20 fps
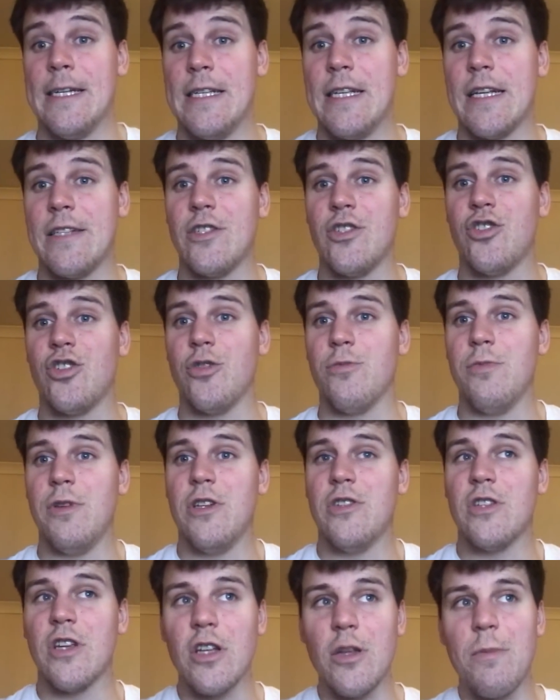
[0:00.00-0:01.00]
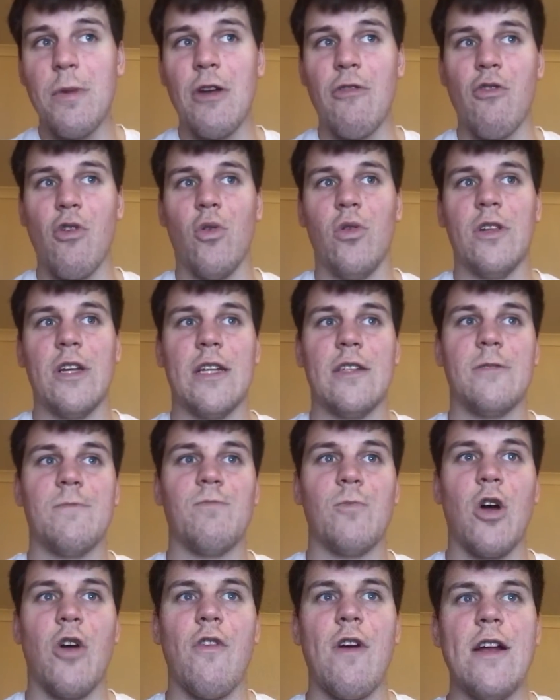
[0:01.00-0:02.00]
as it should be, because they've got a big role in it,
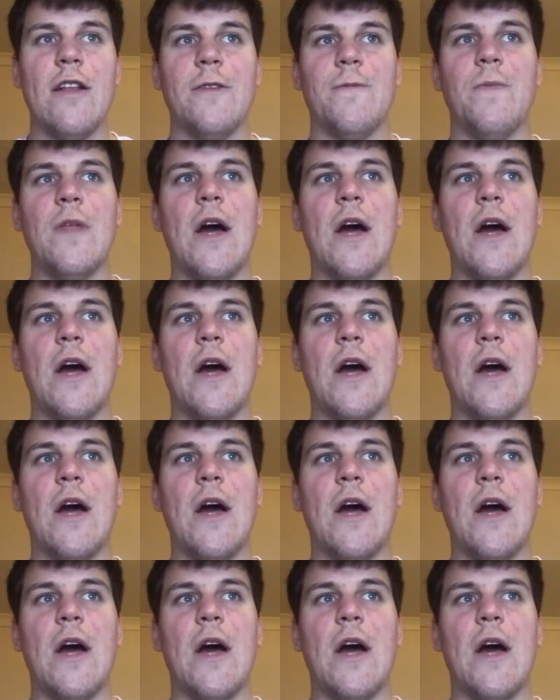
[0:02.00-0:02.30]
all right?